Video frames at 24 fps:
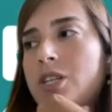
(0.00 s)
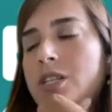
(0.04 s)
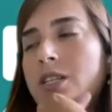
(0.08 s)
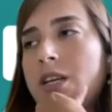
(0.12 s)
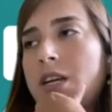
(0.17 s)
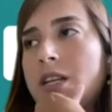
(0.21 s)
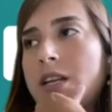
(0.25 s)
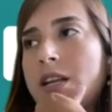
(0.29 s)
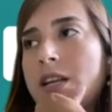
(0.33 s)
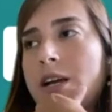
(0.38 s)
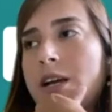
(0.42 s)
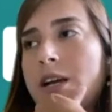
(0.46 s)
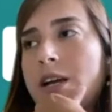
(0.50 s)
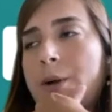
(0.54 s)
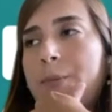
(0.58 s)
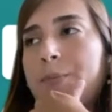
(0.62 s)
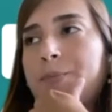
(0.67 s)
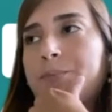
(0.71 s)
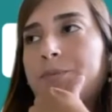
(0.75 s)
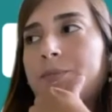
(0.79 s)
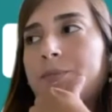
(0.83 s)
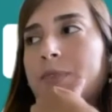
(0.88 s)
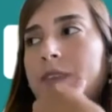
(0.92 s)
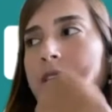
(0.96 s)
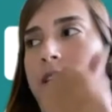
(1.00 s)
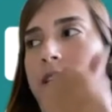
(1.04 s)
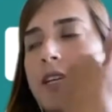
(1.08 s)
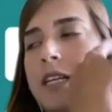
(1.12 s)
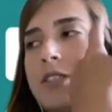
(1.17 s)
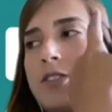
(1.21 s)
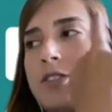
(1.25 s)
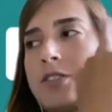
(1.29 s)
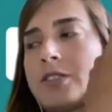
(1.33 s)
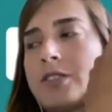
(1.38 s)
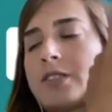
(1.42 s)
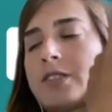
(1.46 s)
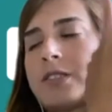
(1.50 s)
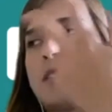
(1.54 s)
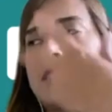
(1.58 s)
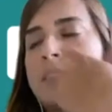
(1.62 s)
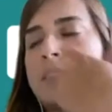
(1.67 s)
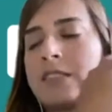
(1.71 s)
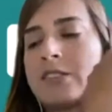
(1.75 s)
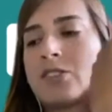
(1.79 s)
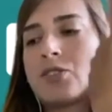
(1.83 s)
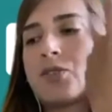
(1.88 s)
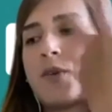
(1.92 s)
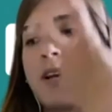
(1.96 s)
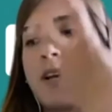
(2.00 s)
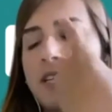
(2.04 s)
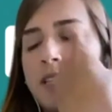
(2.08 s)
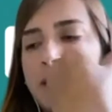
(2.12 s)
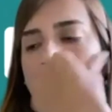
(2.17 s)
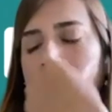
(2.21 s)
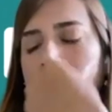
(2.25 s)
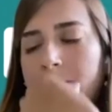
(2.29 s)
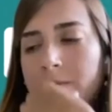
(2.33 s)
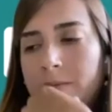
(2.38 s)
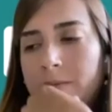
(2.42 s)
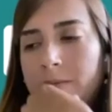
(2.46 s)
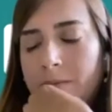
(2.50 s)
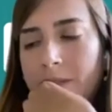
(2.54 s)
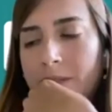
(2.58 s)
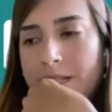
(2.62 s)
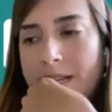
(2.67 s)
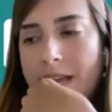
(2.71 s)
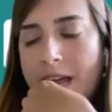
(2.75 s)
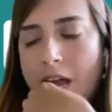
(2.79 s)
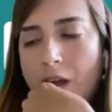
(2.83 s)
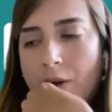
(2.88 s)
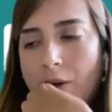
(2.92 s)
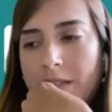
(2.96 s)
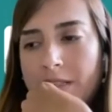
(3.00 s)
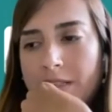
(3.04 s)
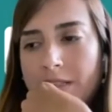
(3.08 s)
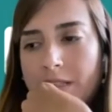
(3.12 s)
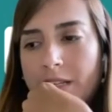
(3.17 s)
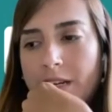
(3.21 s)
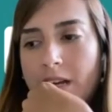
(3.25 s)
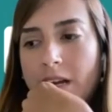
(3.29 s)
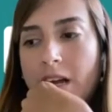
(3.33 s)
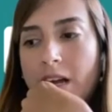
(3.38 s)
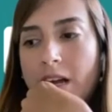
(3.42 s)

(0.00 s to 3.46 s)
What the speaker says: and it's striking me now, is that